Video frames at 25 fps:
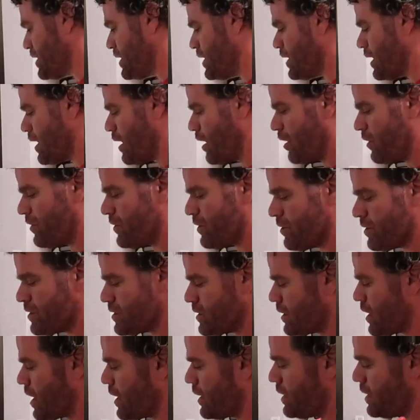to eat healthier
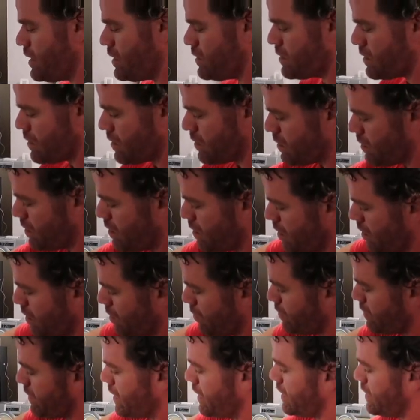is a lot easier
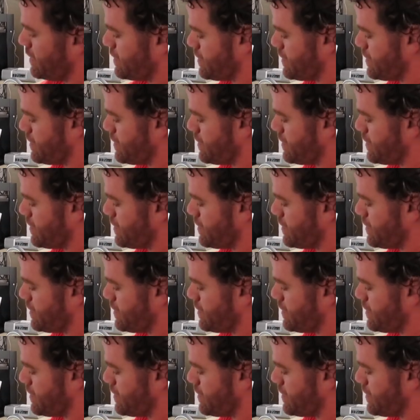when they